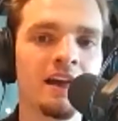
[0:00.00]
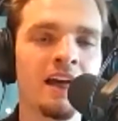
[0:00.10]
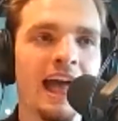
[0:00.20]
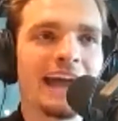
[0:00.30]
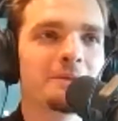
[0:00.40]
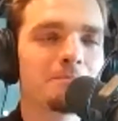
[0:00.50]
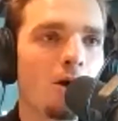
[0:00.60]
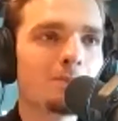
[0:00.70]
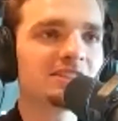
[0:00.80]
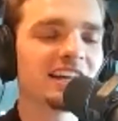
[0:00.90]
And in
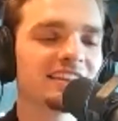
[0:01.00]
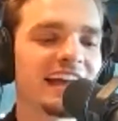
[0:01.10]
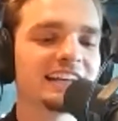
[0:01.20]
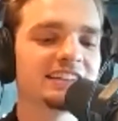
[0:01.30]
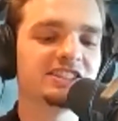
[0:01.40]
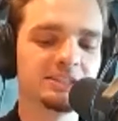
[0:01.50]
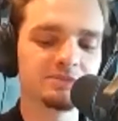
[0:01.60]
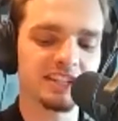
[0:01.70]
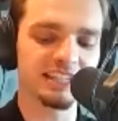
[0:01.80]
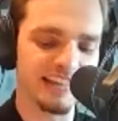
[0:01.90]
moments like that, it
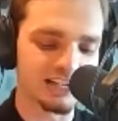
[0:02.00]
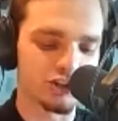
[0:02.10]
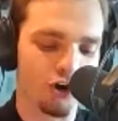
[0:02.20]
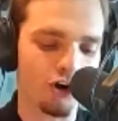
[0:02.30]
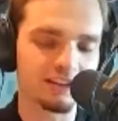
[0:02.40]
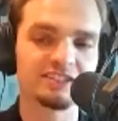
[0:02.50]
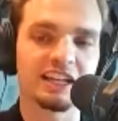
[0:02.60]
seems like that darkness